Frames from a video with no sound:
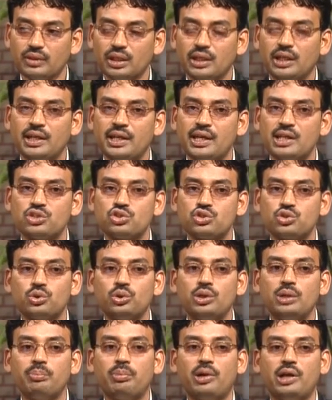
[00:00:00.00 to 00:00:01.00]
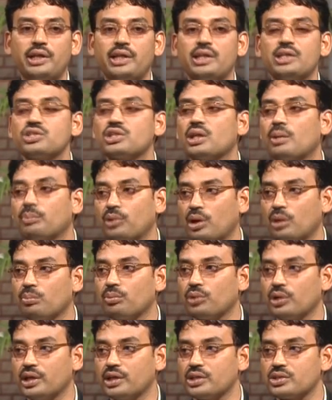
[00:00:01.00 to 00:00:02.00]
it has two important
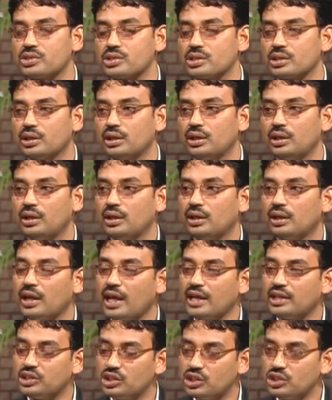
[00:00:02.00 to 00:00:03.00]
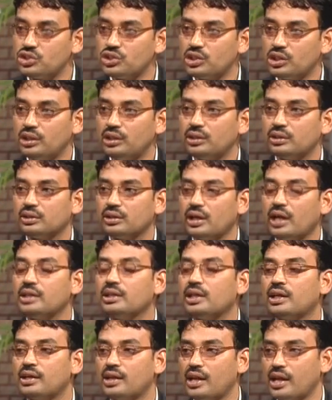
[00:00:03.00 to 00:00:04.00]
subcomponents like teaching and
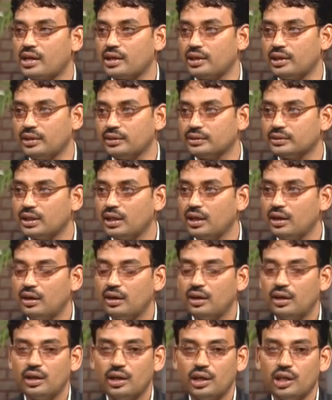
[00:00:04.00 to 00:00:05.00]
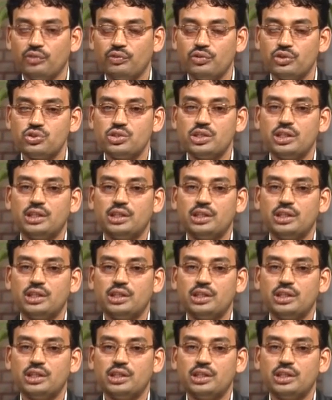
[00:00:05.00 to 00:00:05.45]
then learning. If you see the